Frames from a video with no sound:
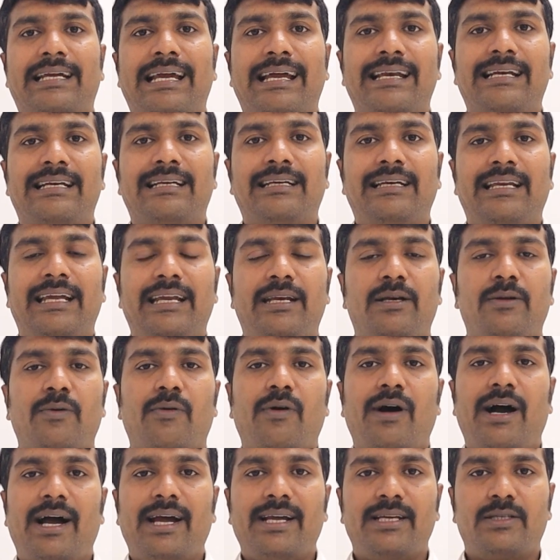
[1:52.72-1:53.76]
can lead to
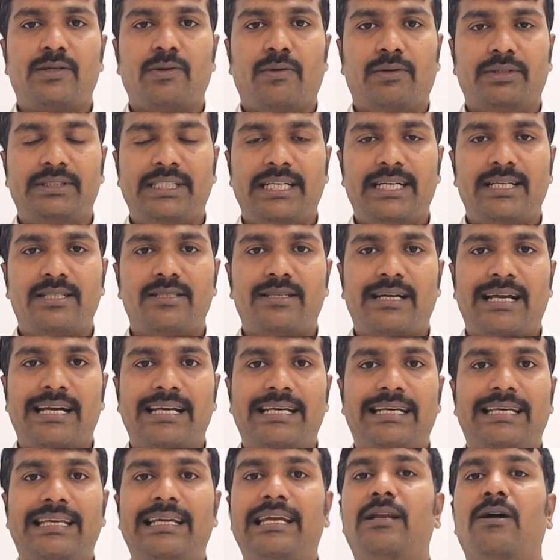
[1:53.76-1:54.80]
high storage
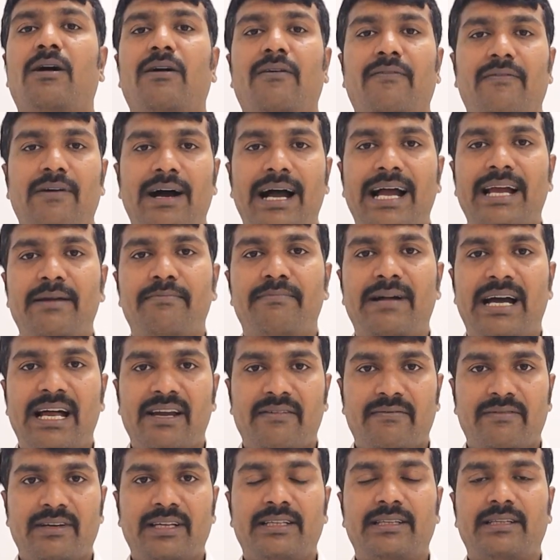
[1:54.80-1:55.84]
and need of high
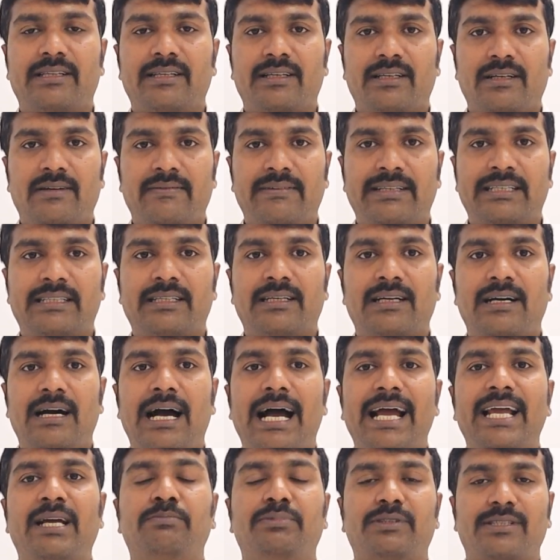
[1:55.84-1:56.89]
bandwidth with a
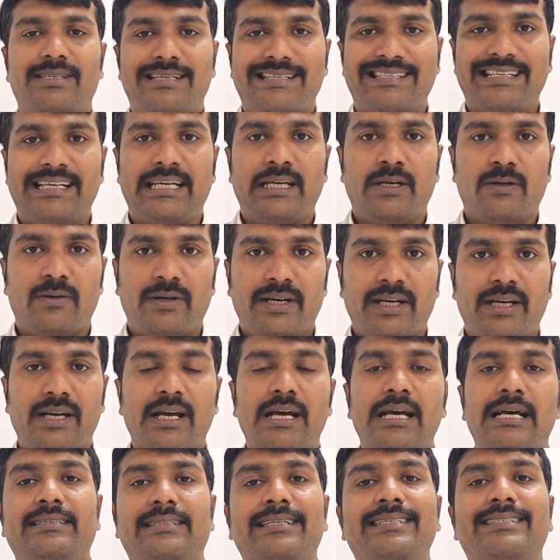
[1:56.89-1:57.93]
higher processing unit.
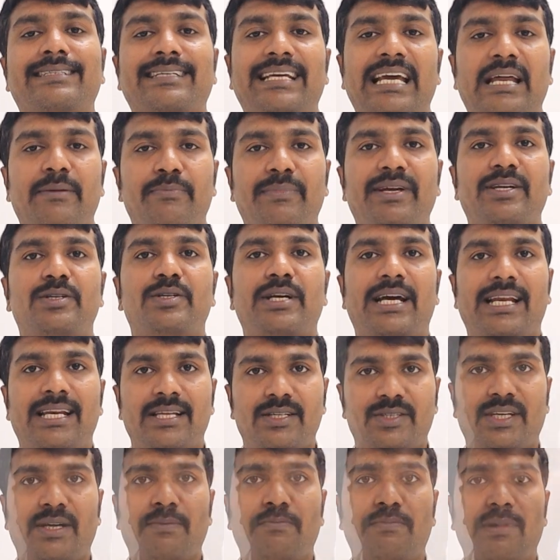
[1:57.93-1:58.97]
This can be a
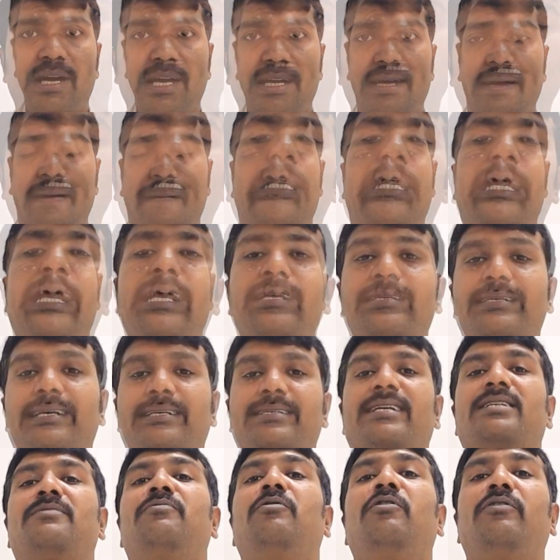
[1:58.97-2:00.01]
challenging part. A
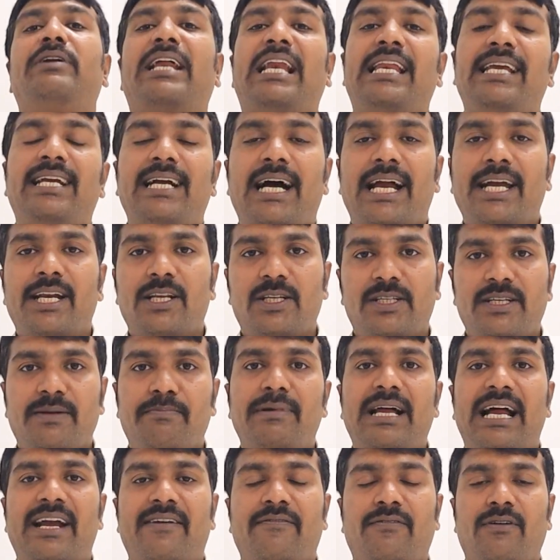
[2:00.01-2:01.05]
successful telecardiology
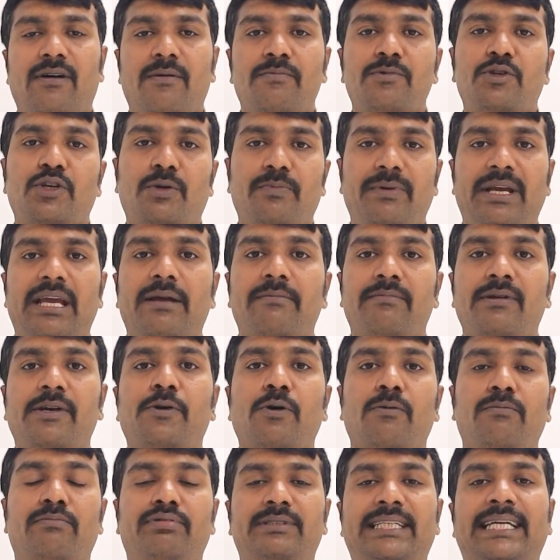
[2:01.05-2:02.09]
platform should be able
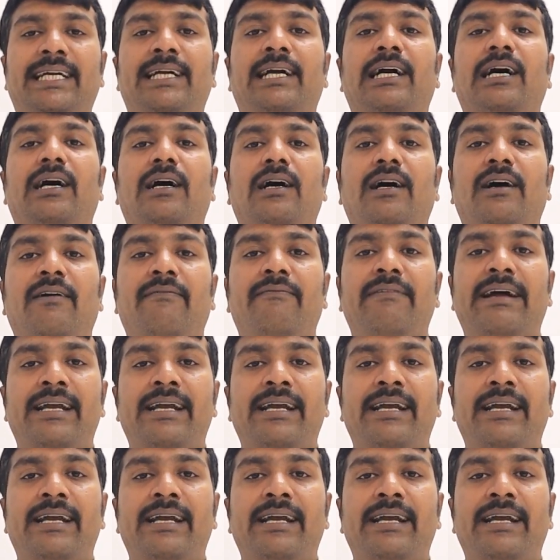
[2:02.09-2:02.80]
to bring a